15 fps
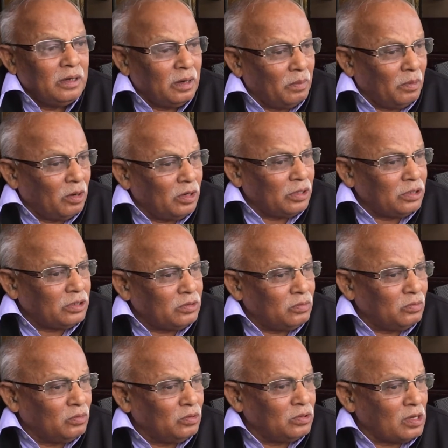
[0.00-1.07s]
demolished,
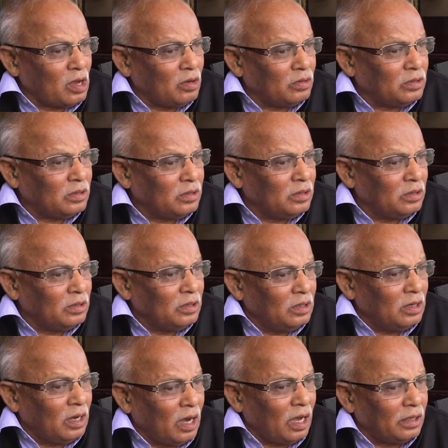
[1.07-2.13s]
whose house,
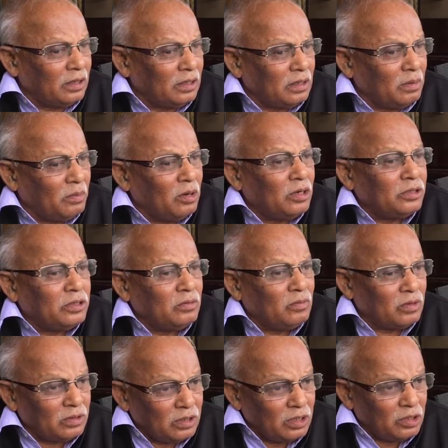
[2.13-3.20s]
I think demolition
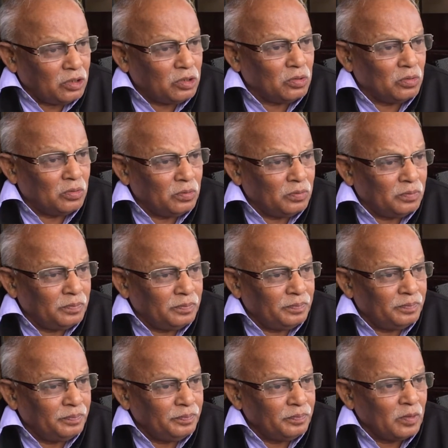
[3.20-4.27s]
was an issue,
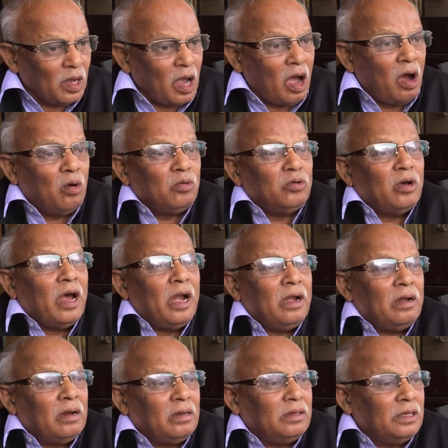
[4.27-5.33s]
how to
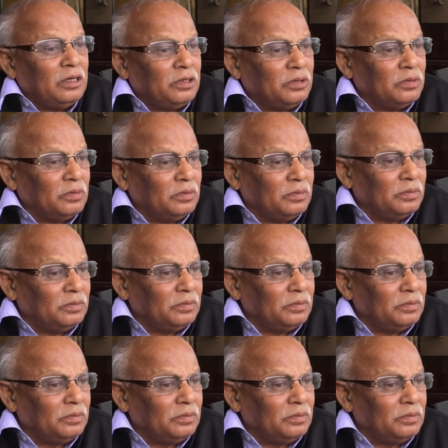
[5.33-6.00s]
handle the issue.